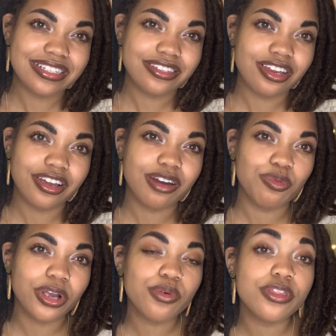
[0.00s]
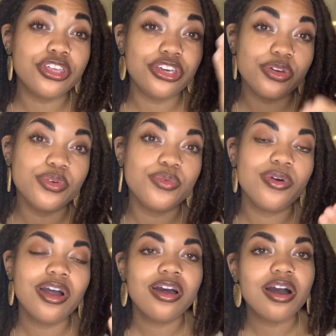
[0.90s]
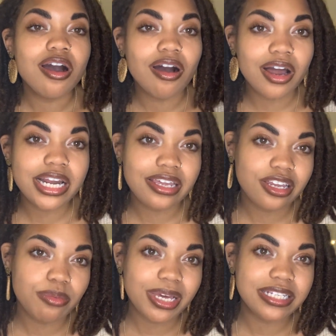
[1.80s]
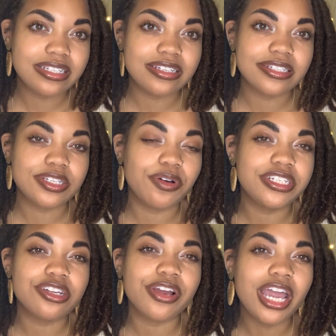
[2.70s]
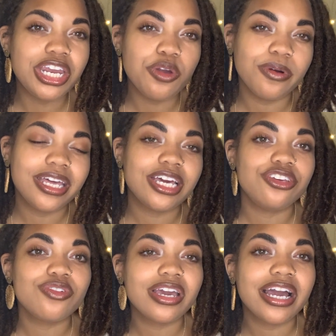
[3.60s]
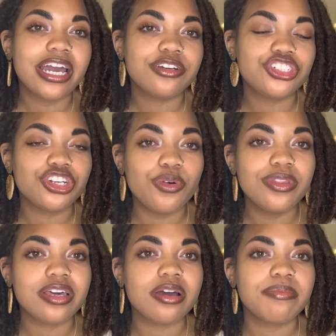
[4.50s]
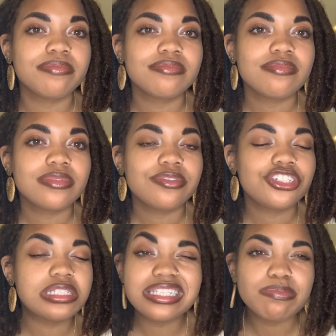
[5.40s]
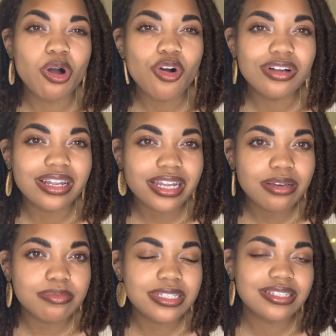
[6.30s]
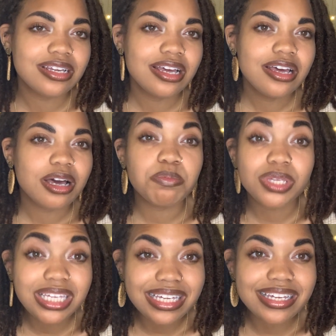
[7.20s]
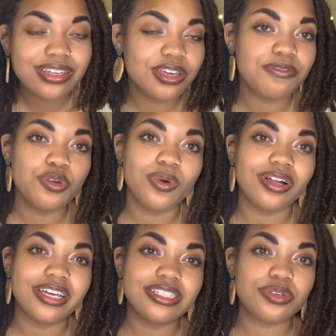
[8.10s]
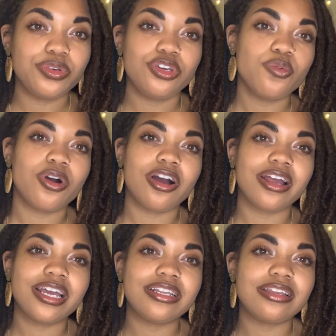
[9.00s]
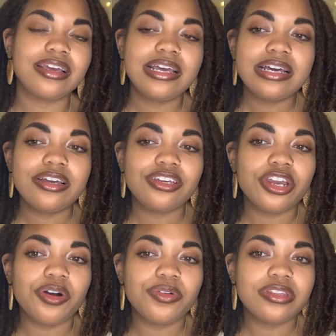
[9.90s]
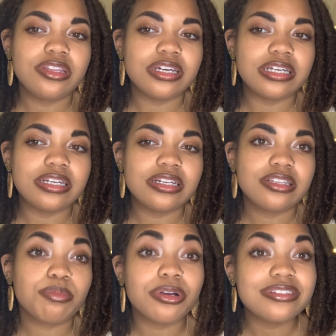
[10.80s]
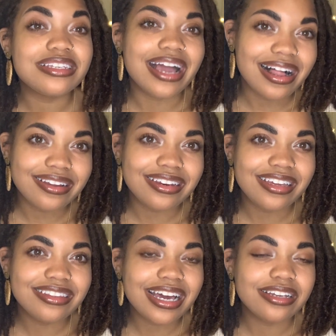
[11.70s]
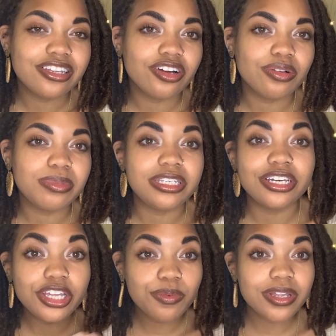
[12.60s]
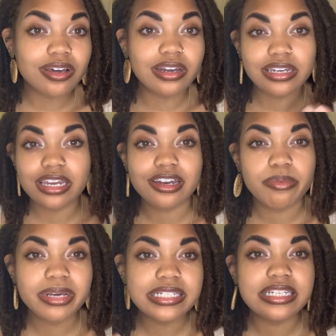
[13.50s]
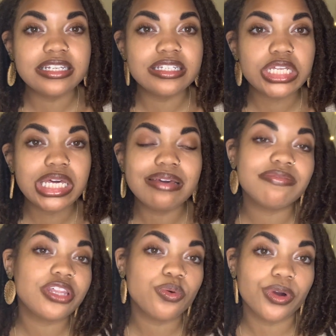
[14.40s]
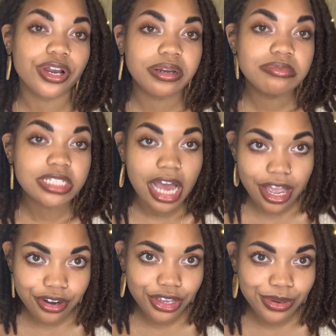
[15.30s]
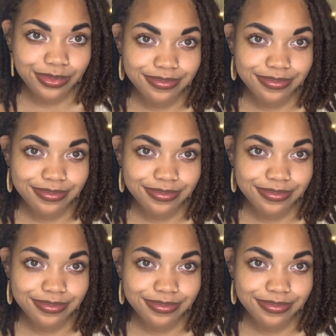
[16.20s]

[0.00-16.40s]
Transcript: They're going to work with you on a daily basis. So is there any way that you can kind of show them just a small glimpse, a peek, if you will, into who you are, and, you know, the personality that they'll be dealing with on a day-to-day basis if they were to hire you.